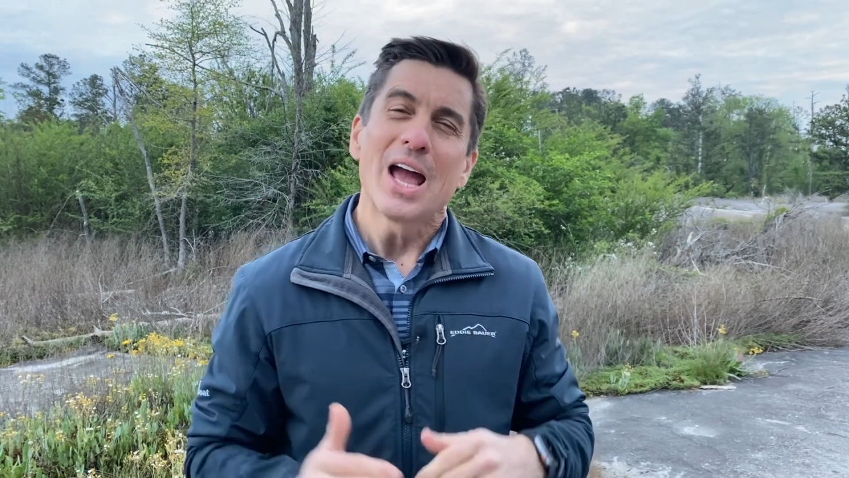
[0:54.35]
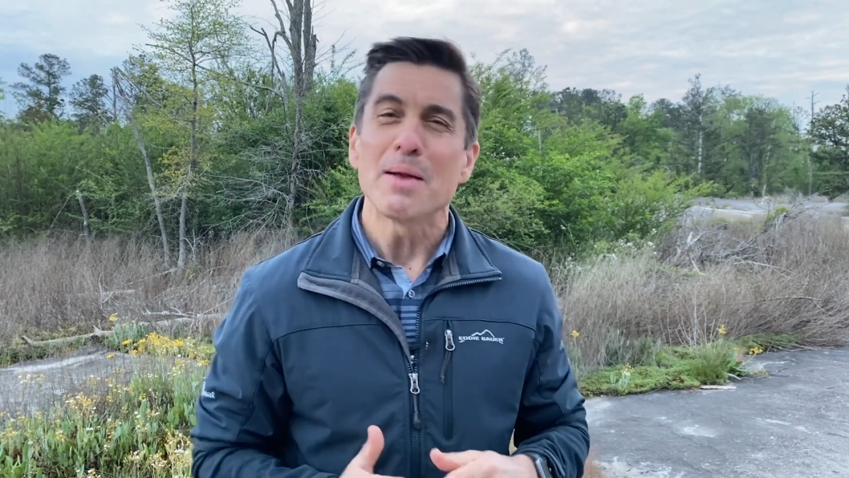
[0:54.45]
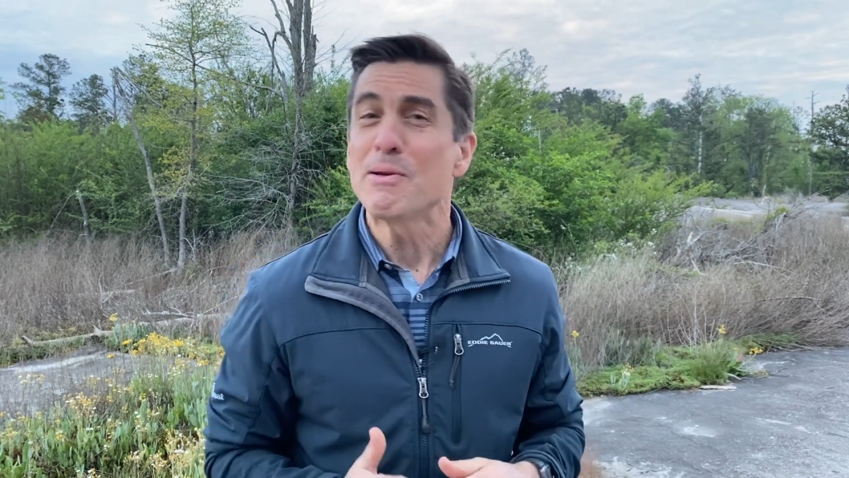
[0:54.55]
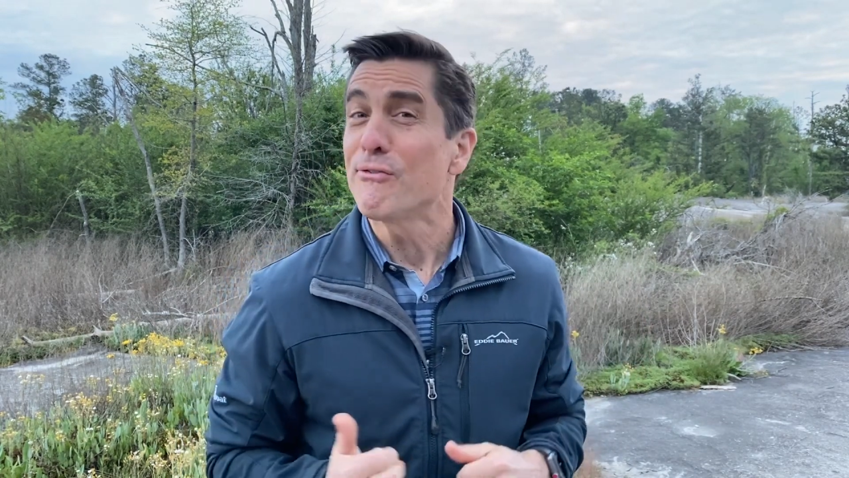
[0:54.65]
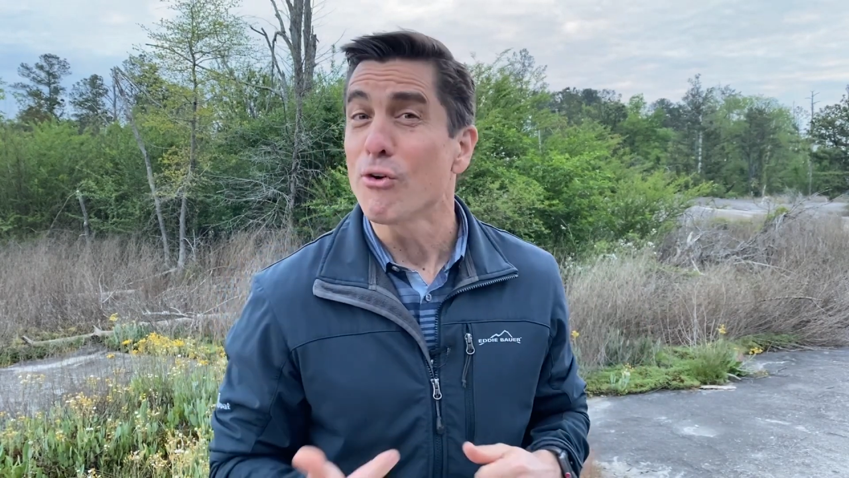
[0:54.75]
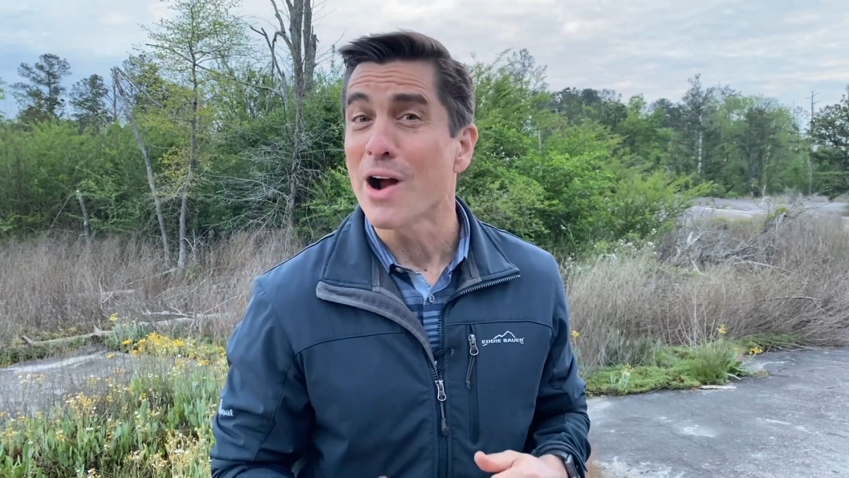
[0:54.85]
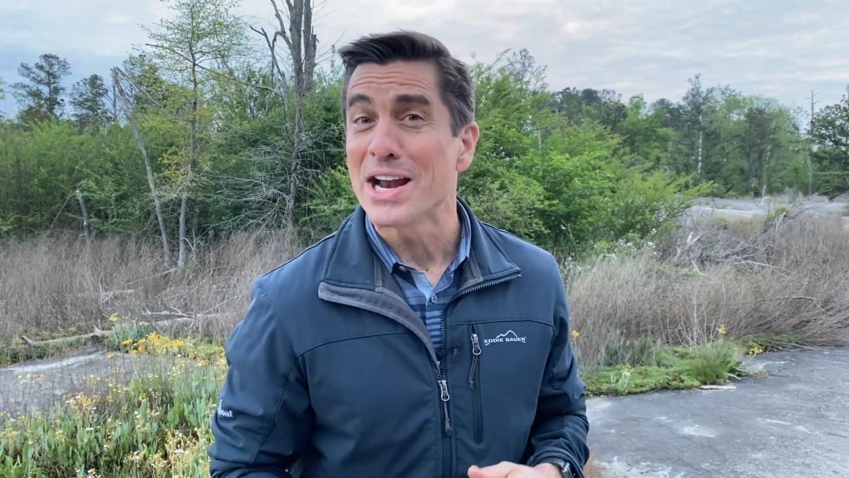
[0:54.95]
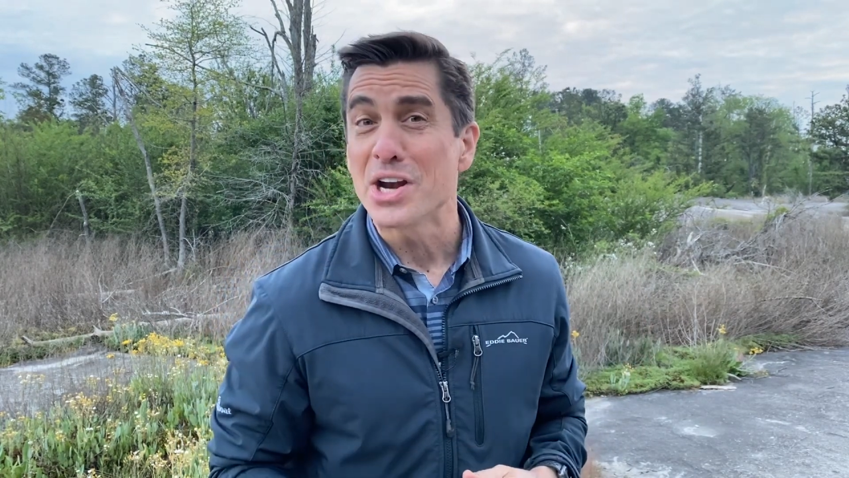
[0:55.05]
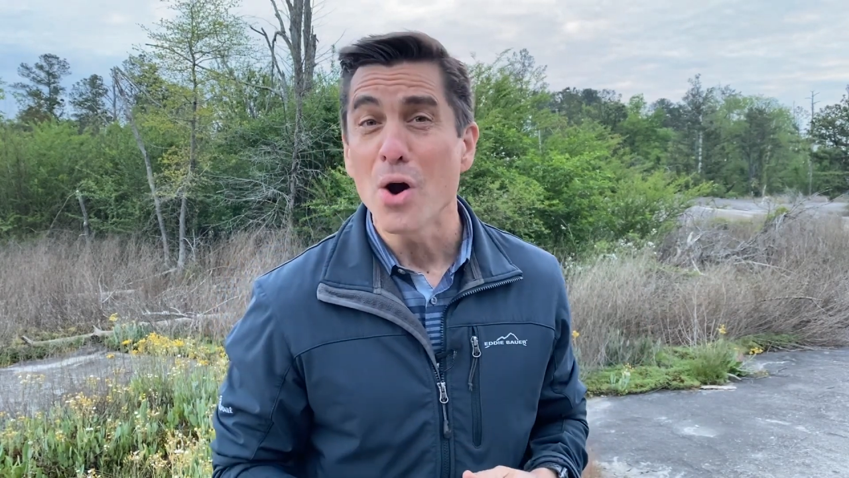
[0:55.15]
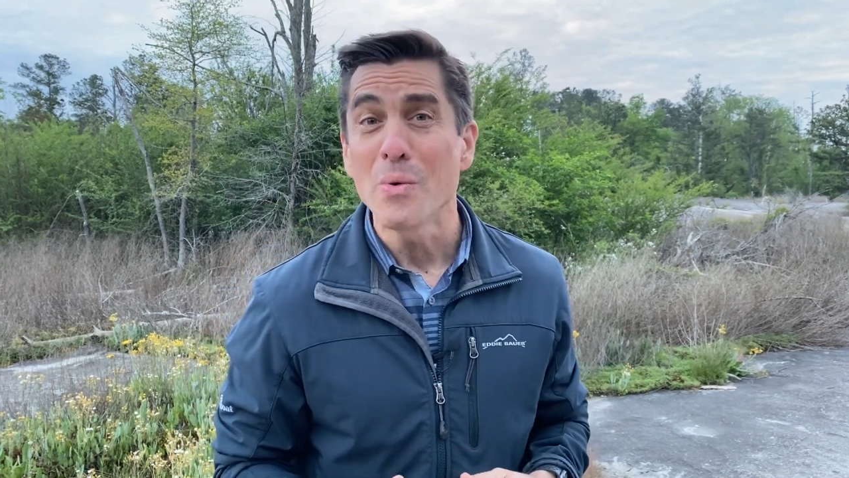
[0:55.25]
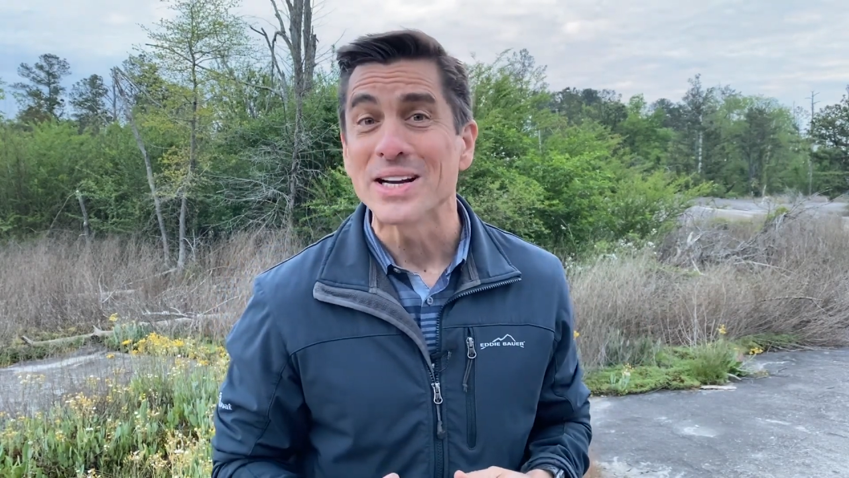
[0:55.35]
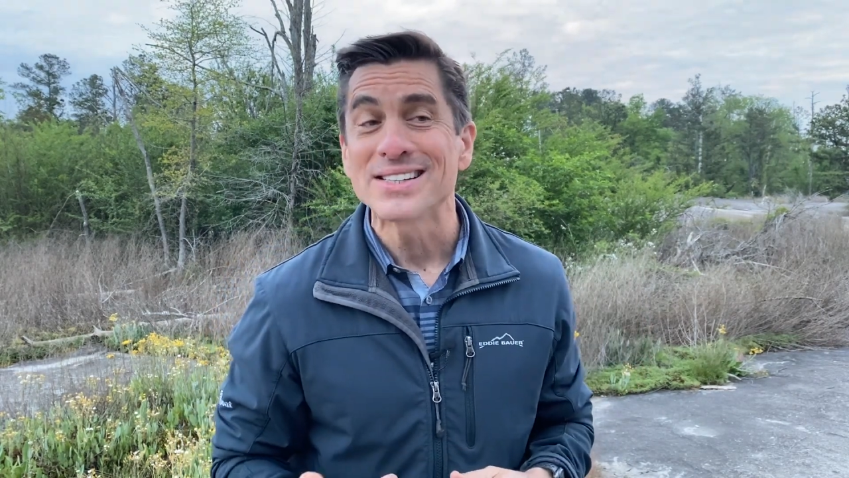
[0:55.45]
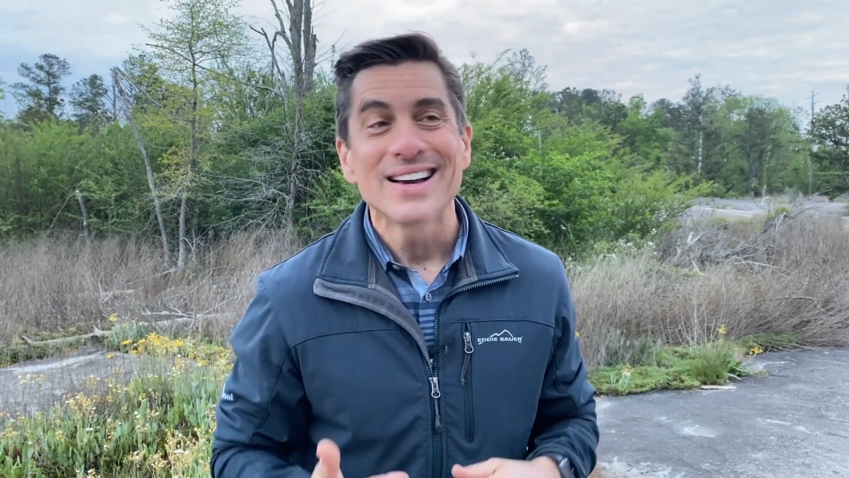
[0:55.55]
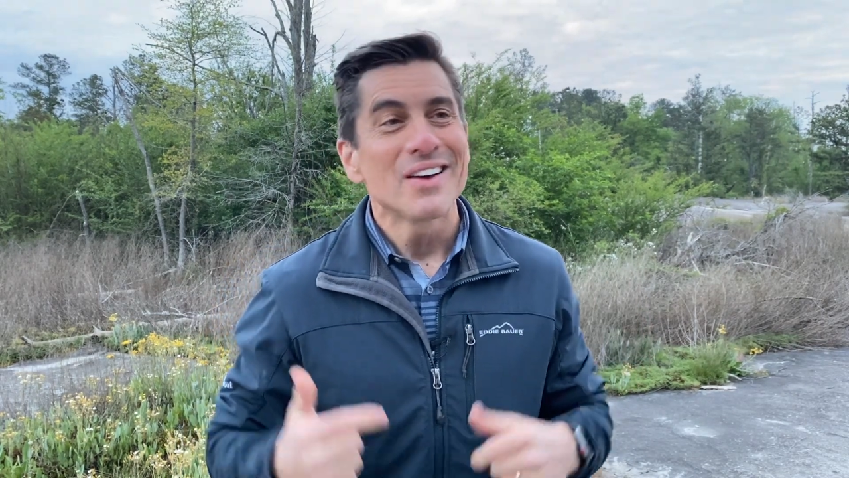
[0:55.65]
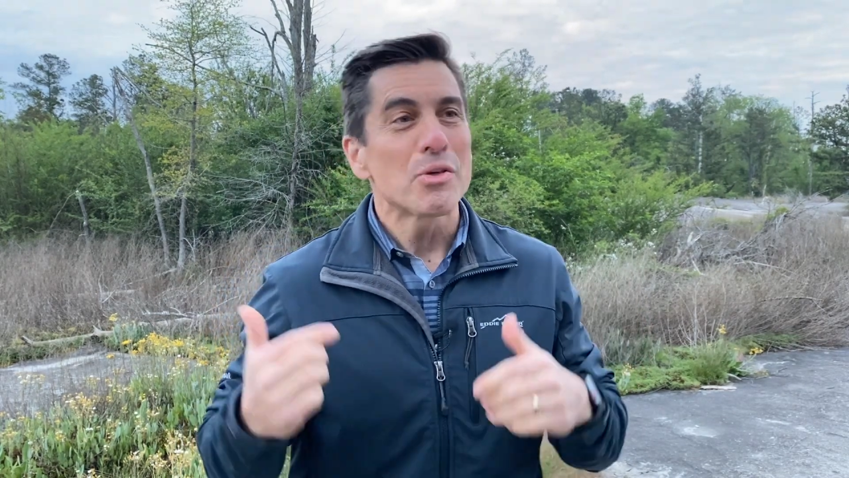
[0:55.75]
And before I know it,